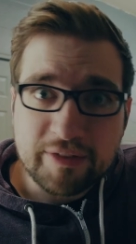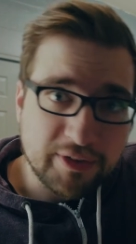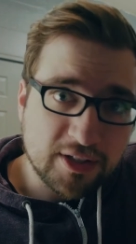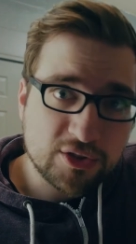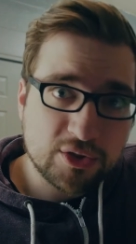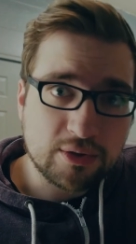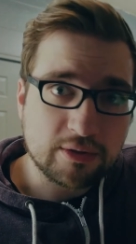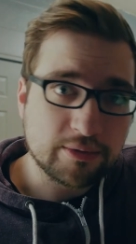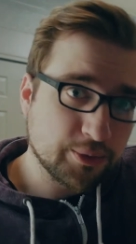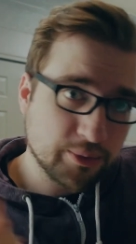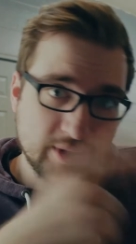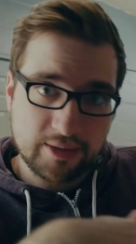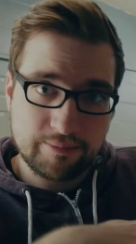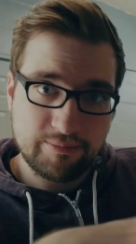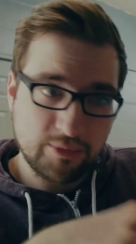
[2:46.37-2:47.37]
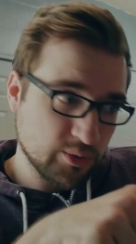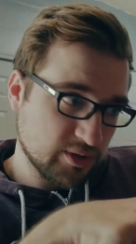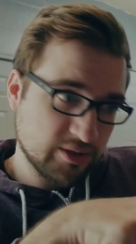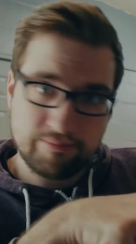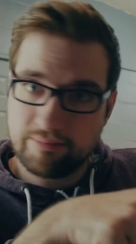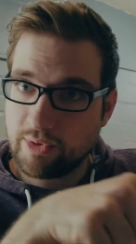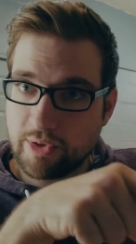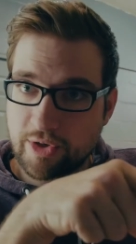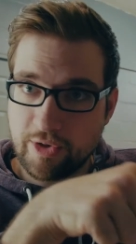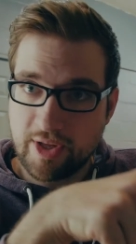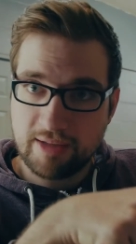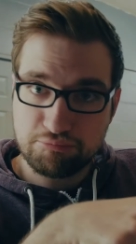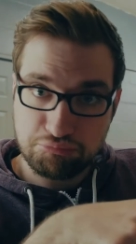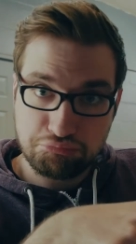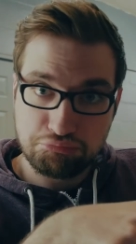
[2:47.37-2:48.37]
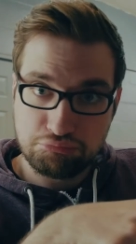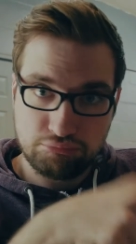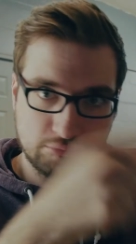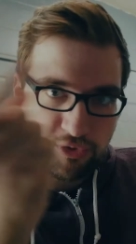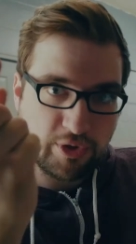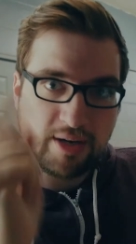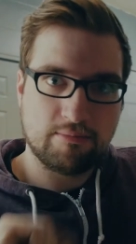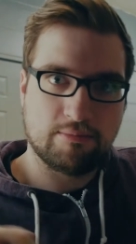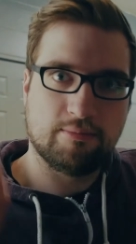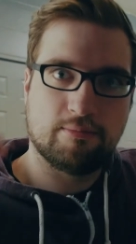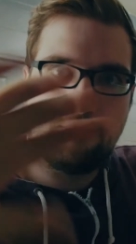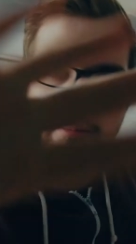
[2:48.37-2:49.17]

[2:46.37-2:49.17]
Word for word: If that's cool. If you want to, you want to, you want to do that? Great.